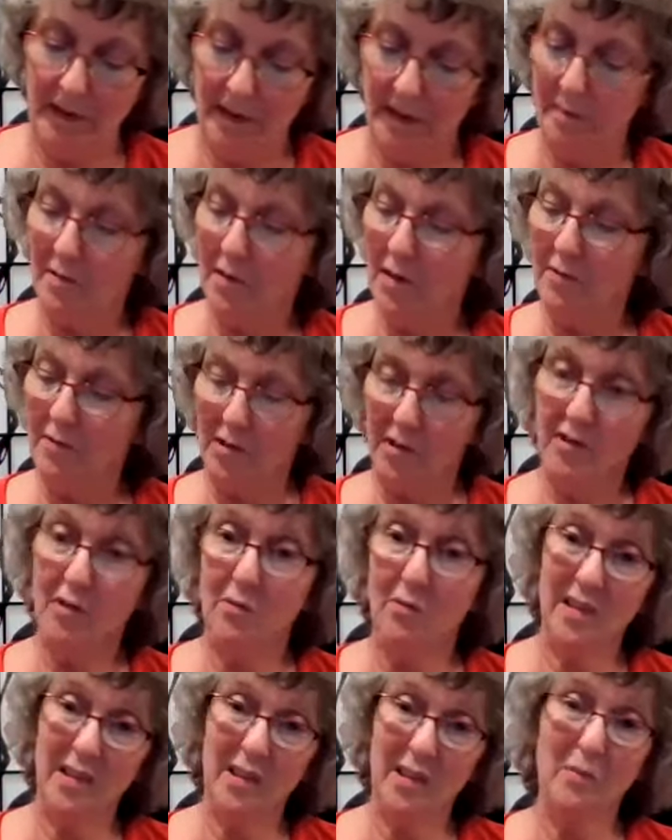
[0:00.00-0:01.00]
Sometimes you
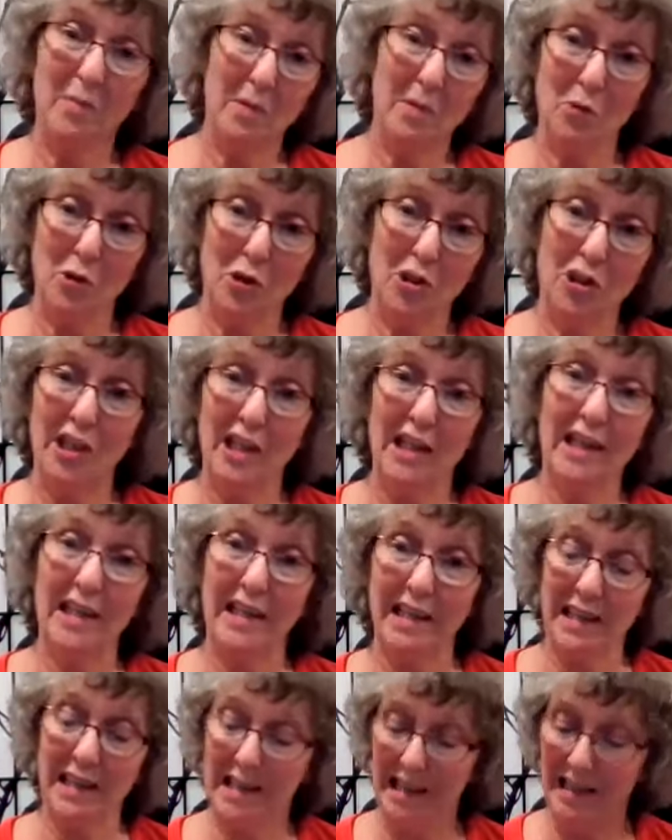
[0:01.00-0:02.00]
do a little bit more
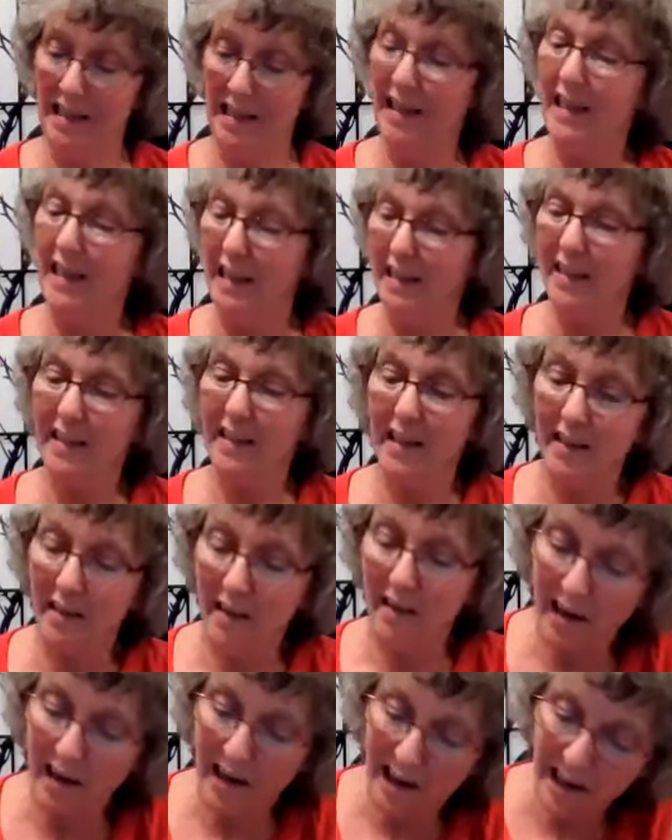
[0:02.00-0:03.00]
shaking
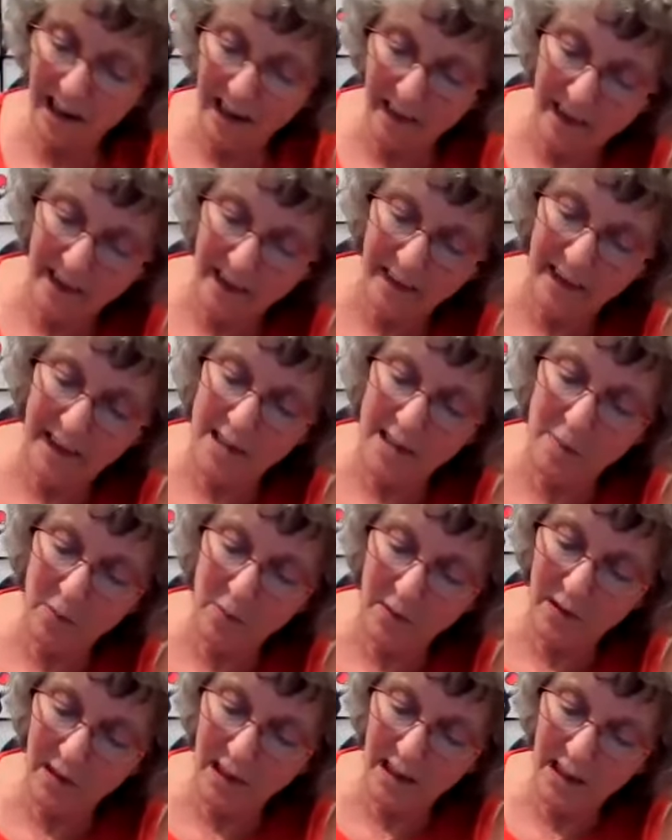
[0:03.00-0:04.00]
than not. And then let's
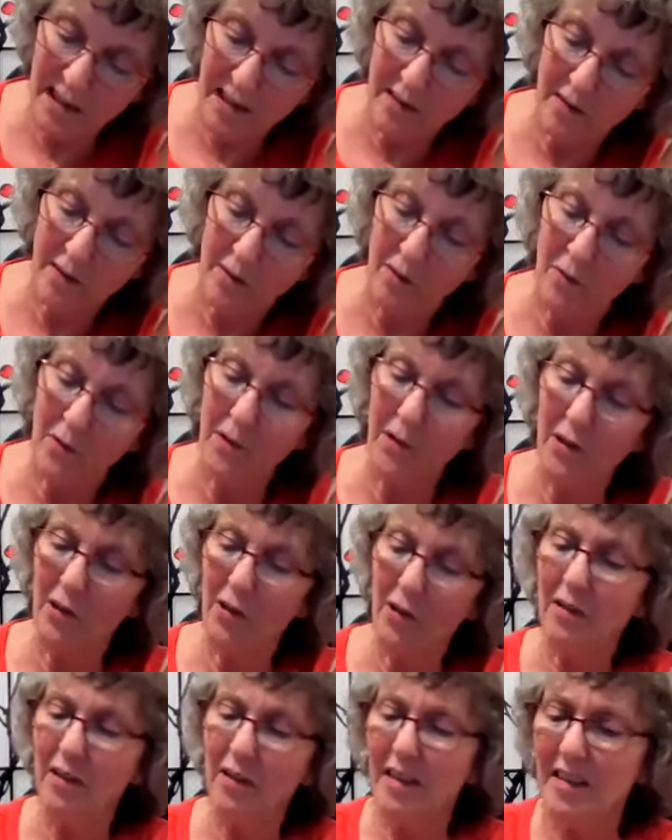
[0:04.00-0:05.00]
put that on
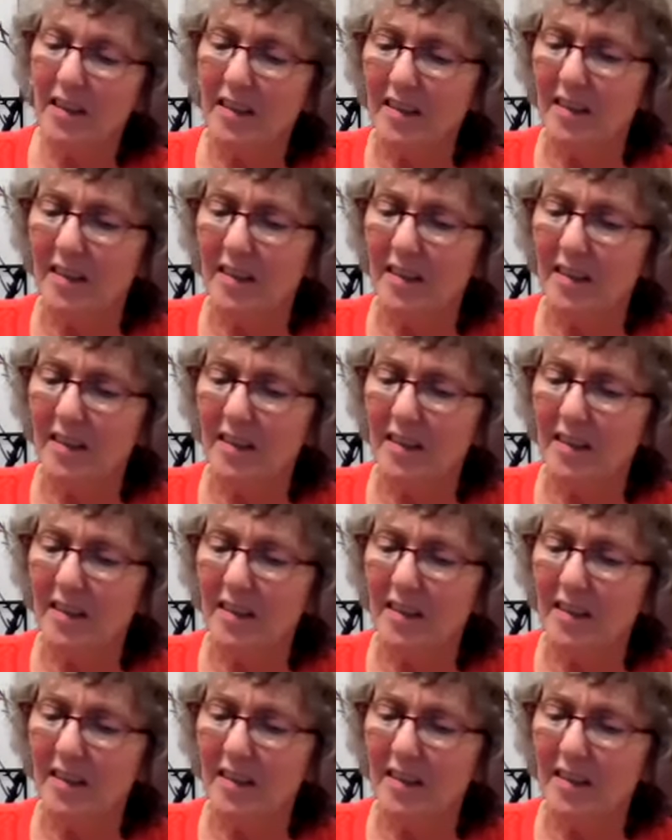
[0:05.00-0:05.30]
up.